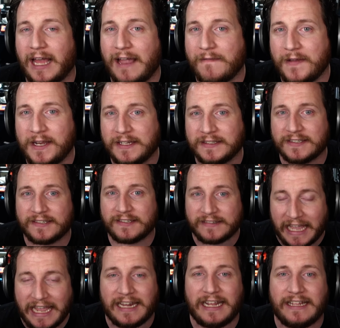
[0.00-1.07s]
evidence
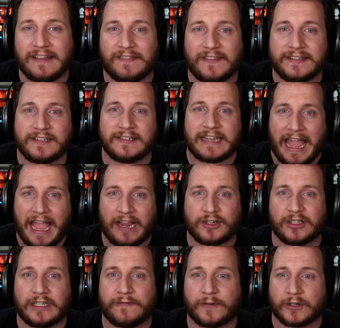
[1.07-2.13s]
stating that this is
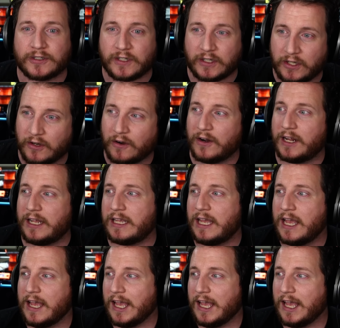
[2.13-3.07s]
actually for security.